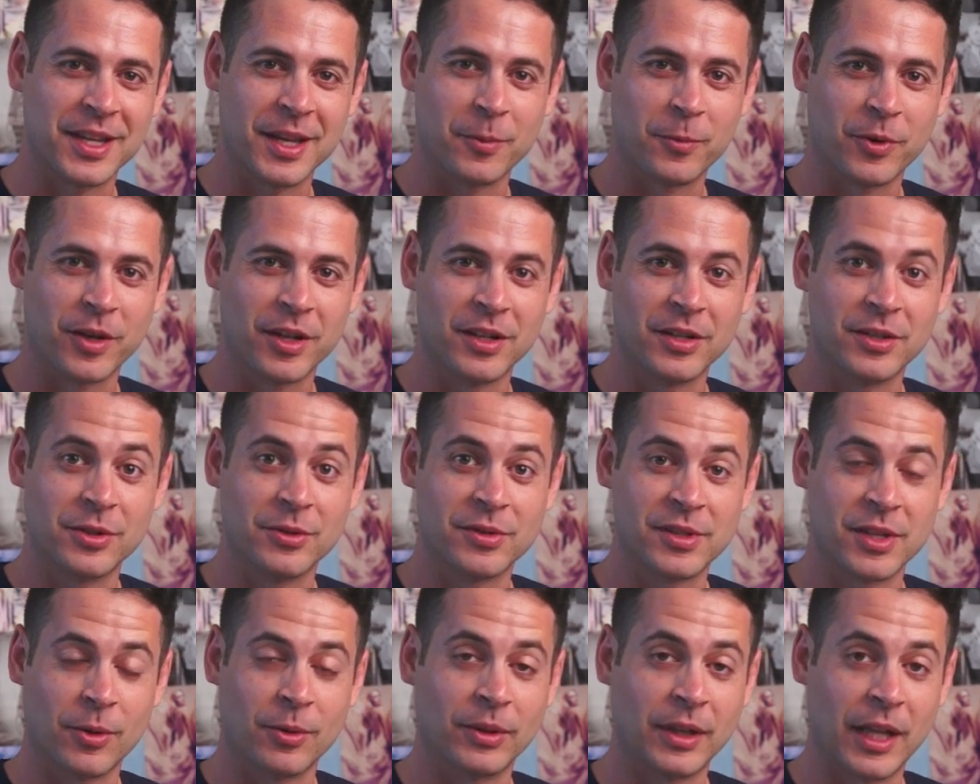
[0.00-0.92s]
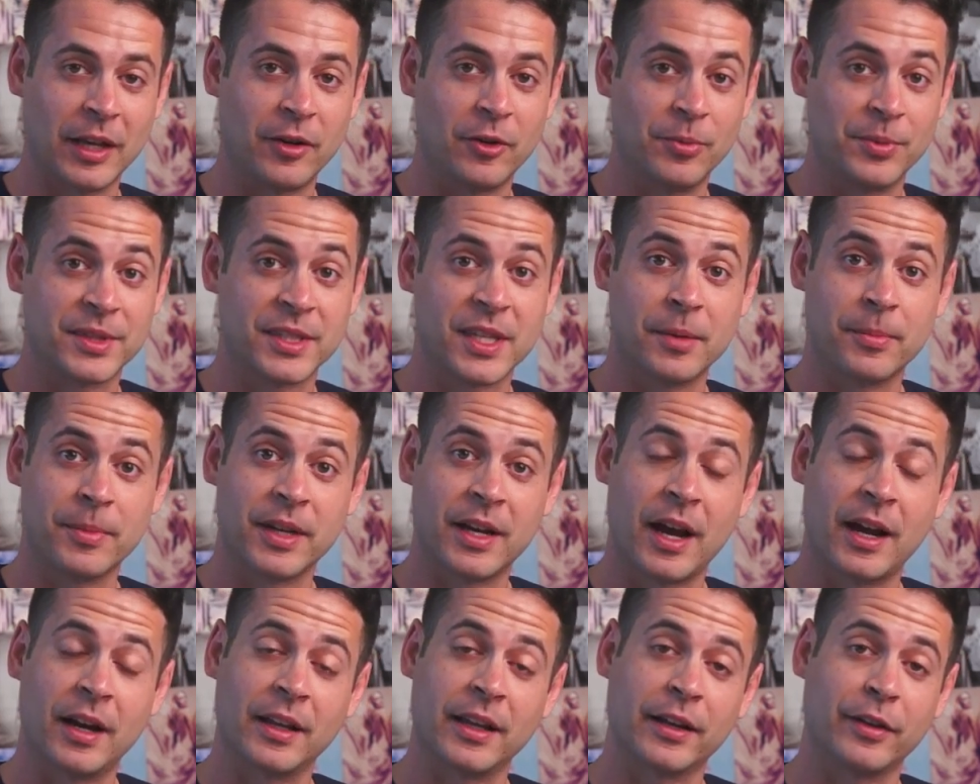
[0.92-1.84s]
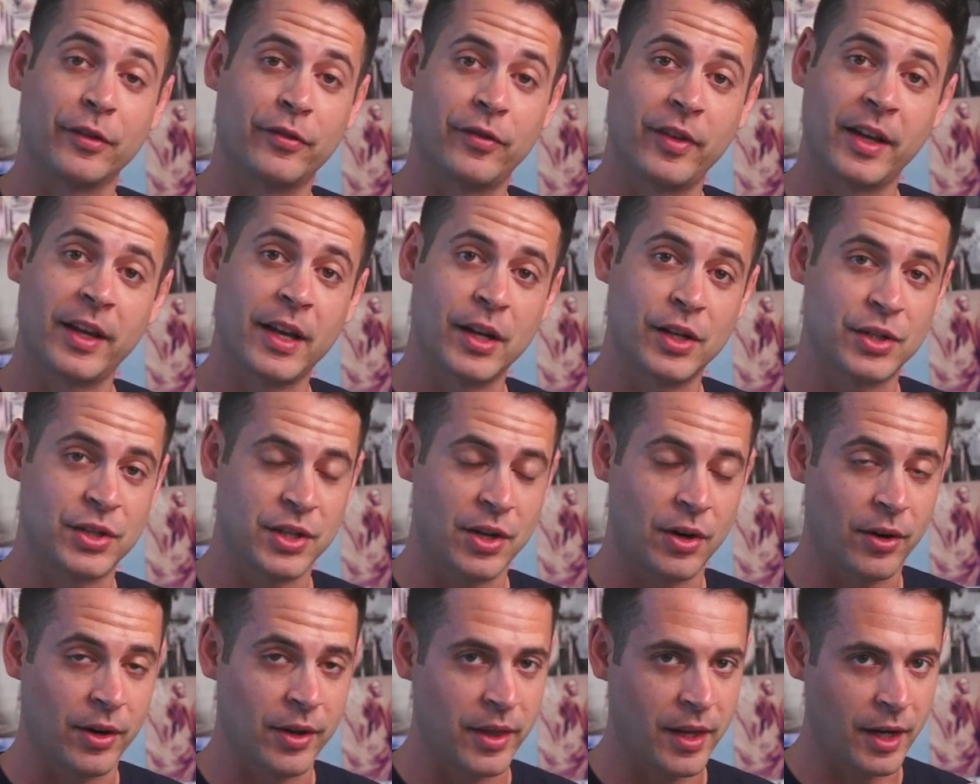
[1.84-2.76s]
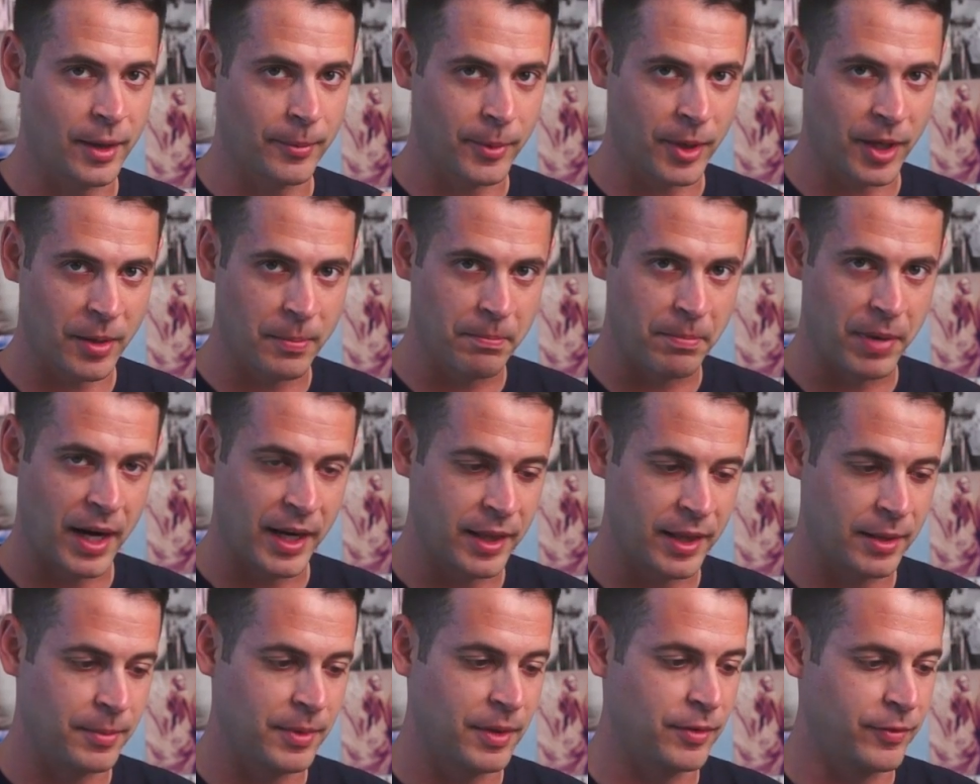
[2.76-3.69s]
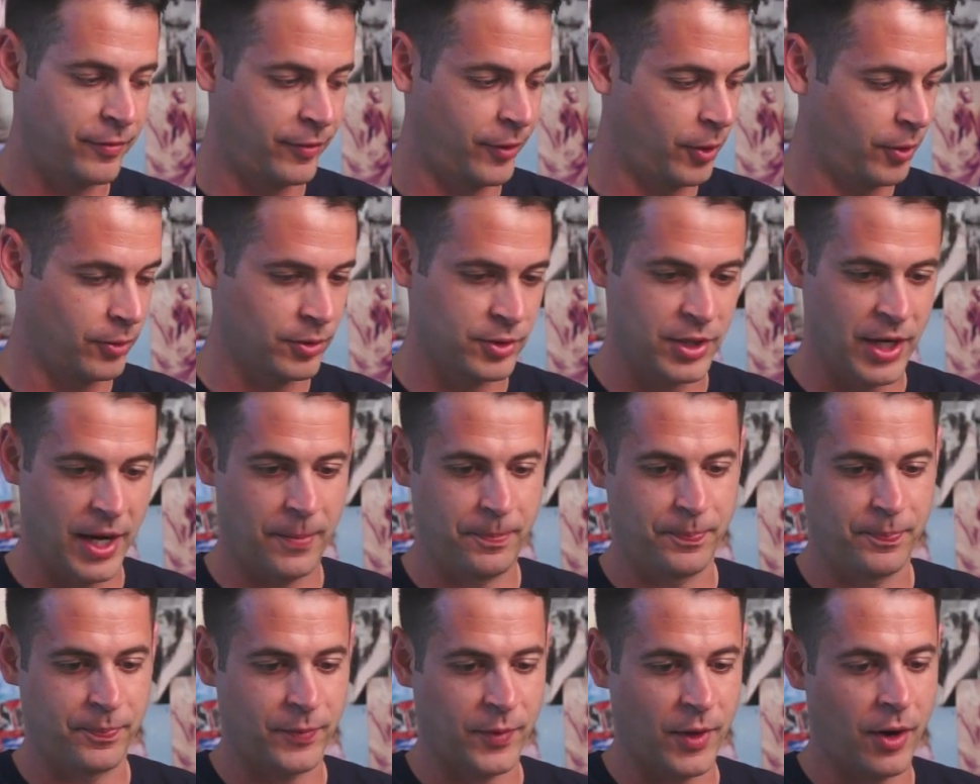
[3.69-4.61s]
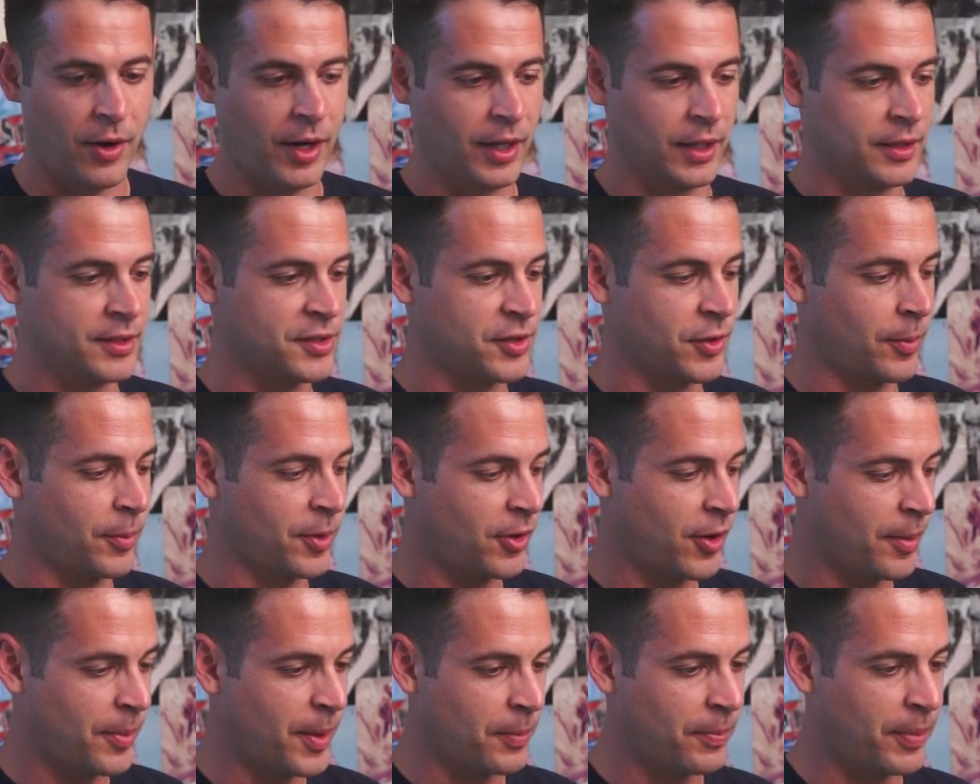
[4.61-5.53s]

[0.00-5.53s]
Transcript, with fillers: and we're going to do so in Lightroom. It's going to be kind of like a fake H D R, and then I'm going to combine them in Photoshop. All right, so I'm going to grab my